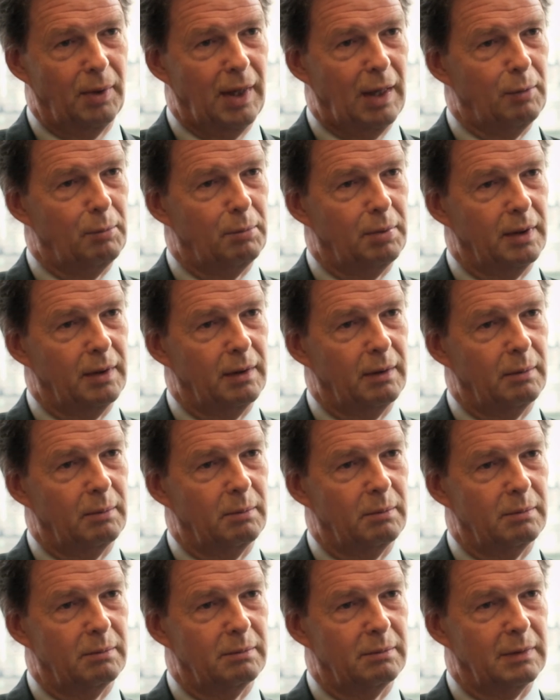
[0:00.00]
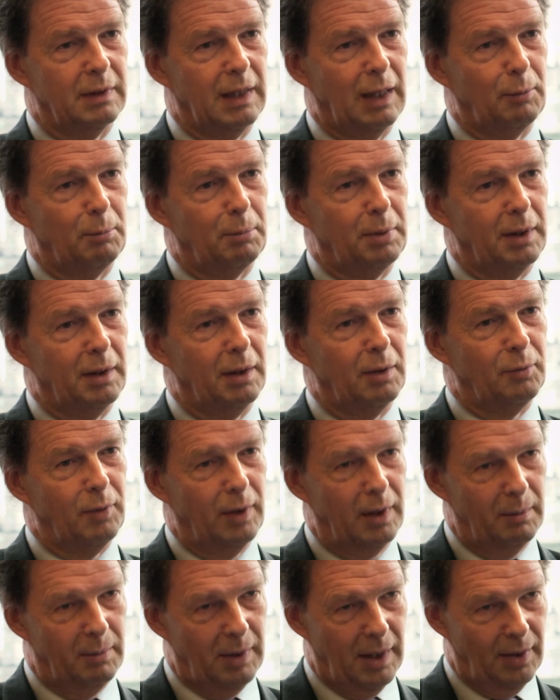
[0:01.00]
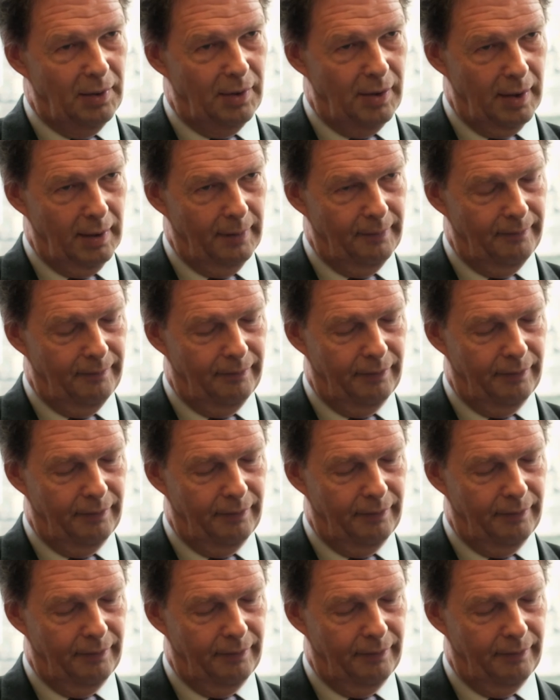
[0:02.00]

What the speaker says: that would be a really bad thing.